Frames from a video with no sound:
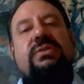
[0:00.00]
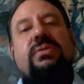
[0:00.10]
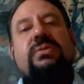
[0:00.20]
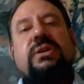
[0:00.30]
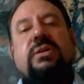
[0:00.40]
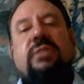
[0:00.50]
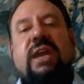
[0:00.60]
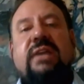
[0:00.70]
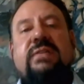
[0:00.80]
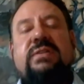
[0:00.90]
tool to
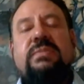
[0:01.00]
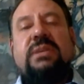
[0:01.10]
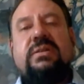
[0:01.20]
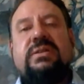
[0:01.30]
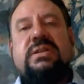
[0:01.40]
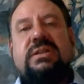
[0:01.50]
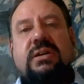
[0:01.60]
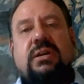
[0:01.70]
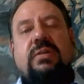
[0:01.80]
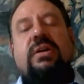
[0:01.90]
creatives because it's
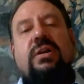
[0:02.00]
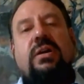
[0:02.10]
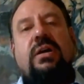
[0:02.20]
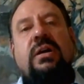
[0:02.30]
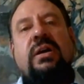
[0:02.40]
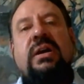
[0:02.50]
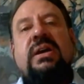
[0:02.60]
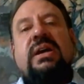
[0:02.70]
a Kona card.